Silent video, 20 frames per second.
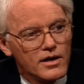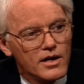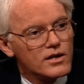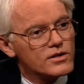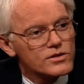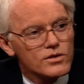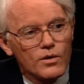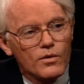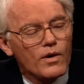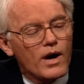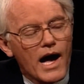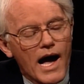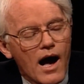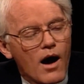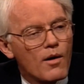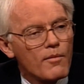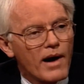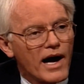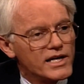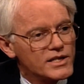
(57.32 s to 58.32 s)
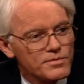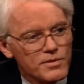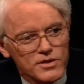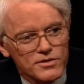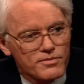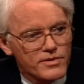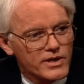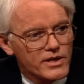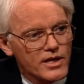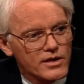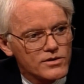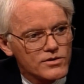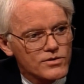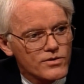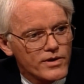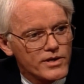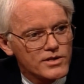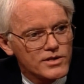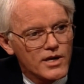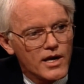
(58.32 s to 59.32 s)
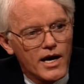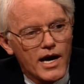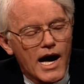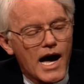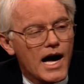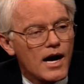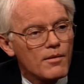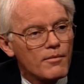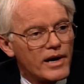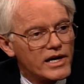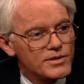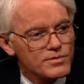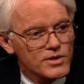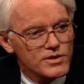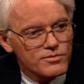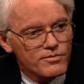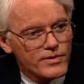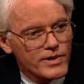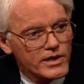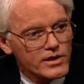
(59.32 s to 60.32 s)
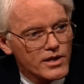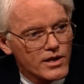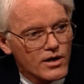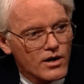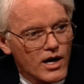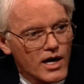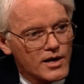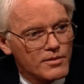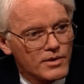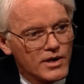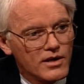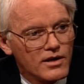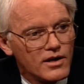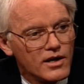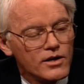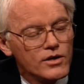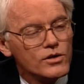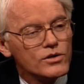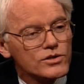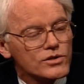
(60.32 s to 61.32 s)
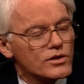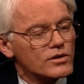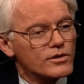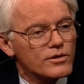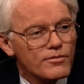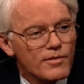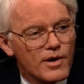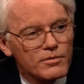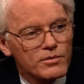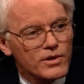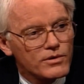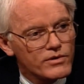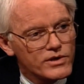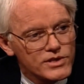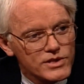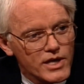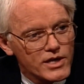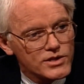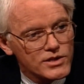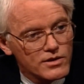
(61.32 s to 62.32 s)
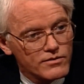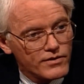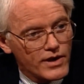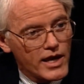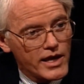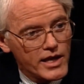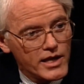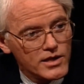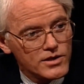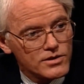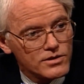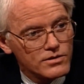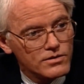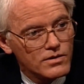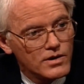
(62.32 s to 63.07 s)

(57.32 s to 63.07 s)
So how am I supposed to predict interest rates? How am I supposed to predict the economy? You certainly remember the recession of '82.